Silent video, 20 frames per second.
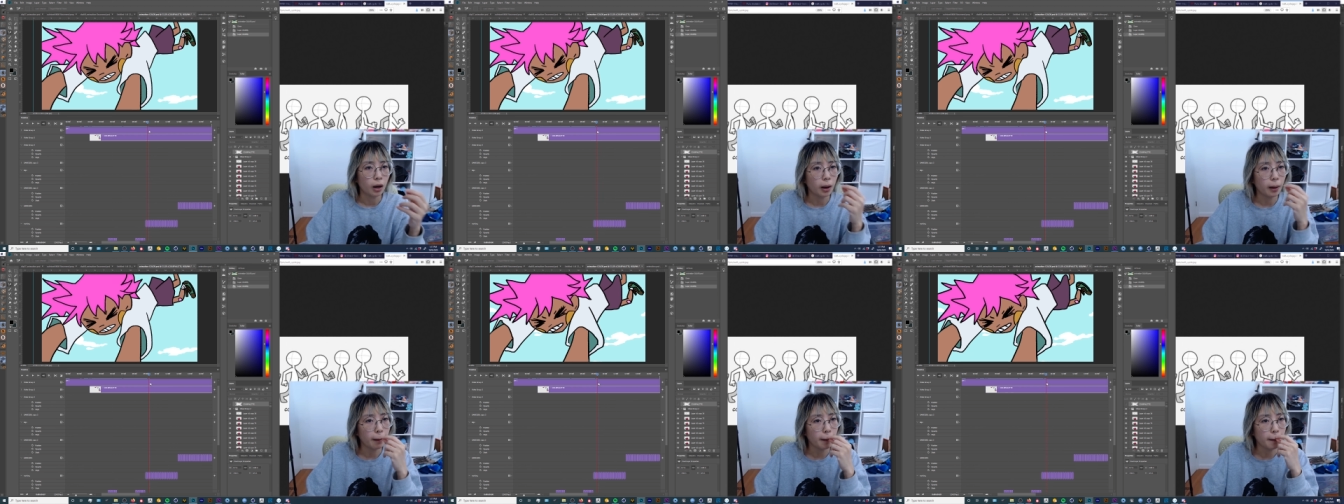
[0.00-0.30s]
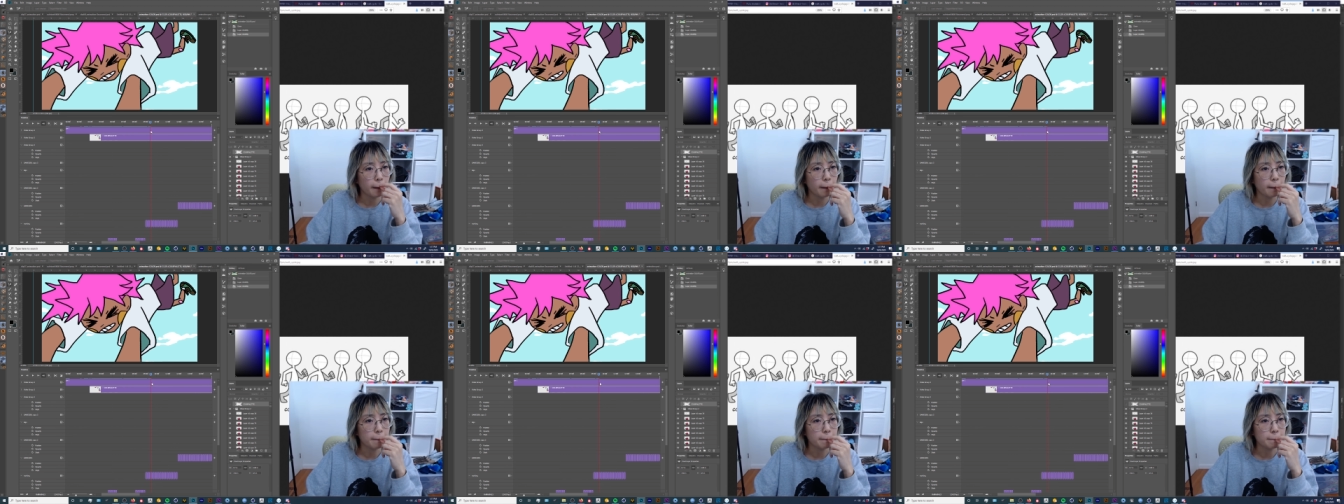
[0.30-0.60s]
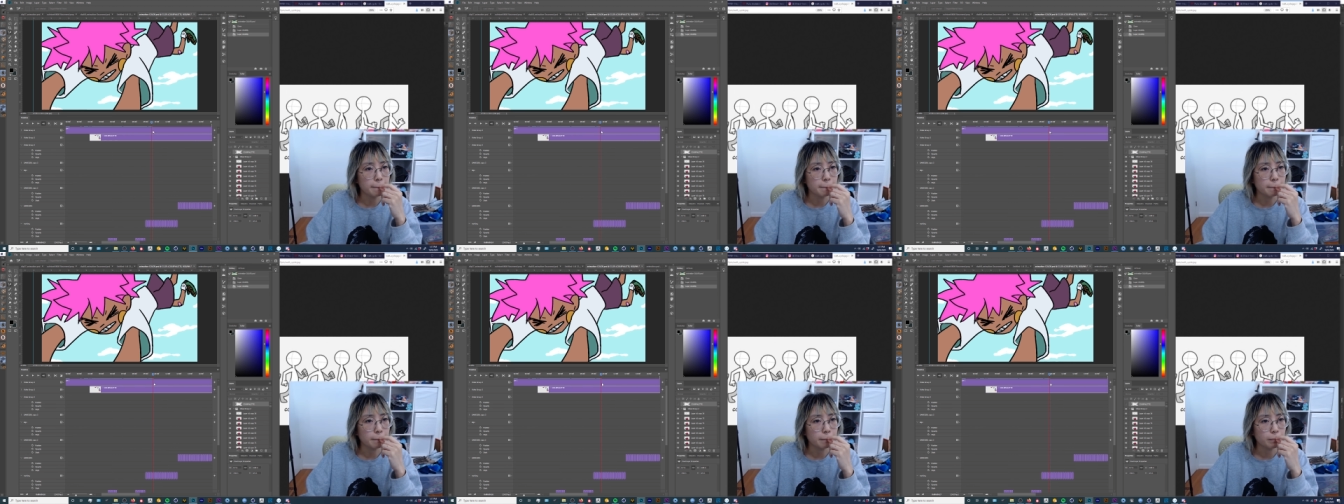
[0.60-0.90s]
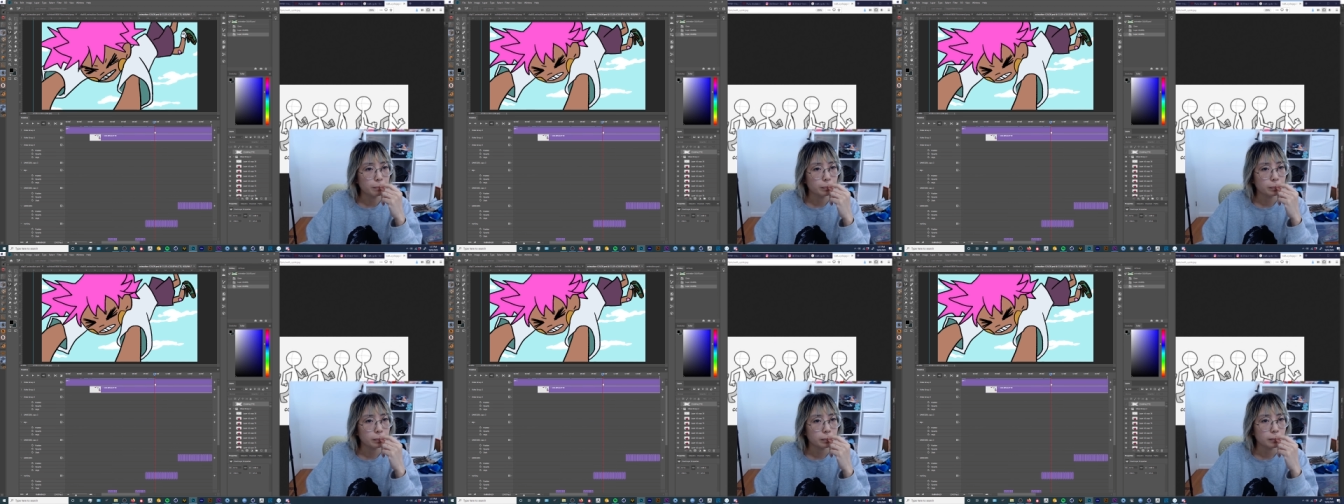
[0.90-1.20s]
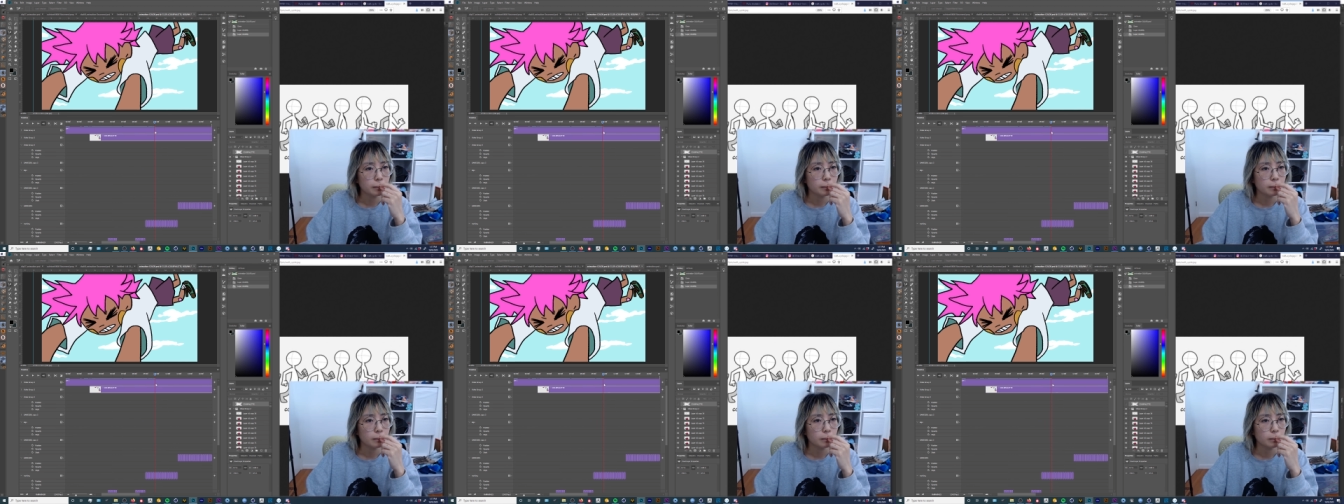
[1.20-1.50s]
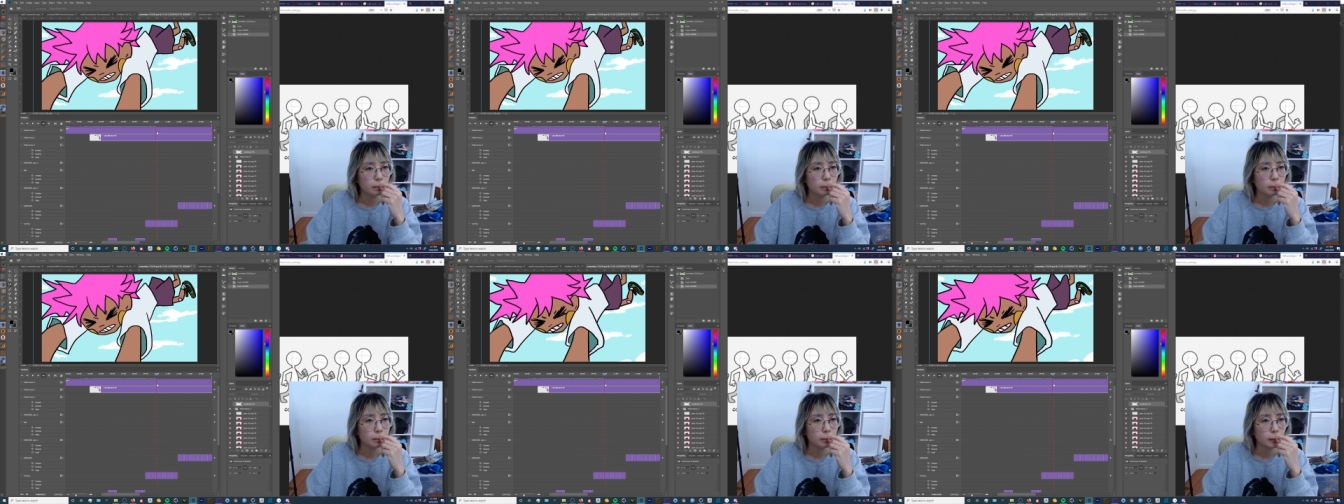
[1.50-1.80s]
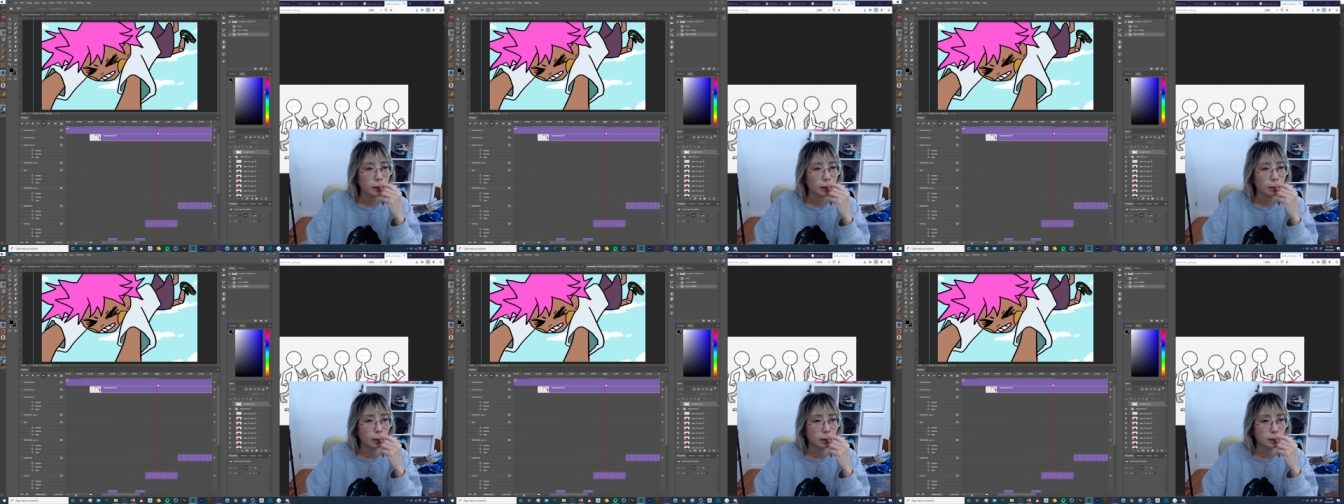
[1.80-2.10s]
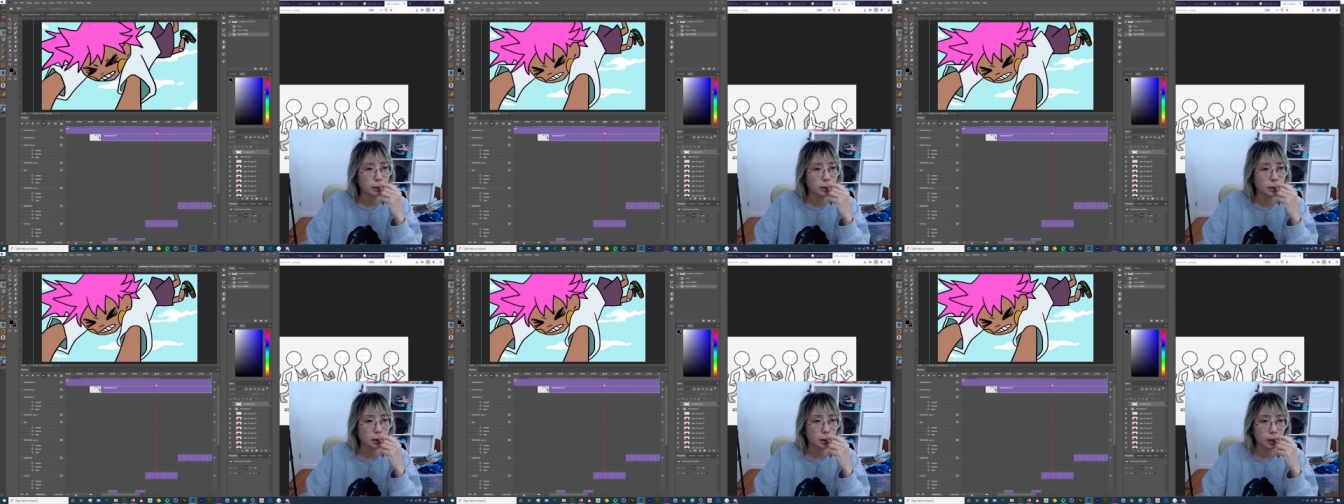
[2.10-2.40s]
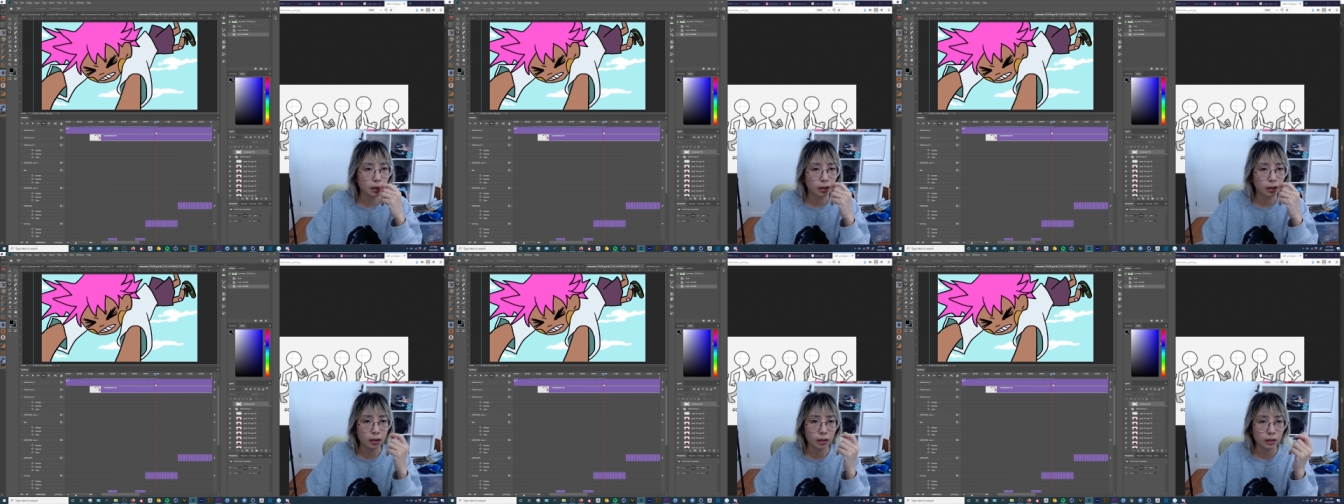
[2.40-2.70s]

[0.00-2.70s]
As you can see,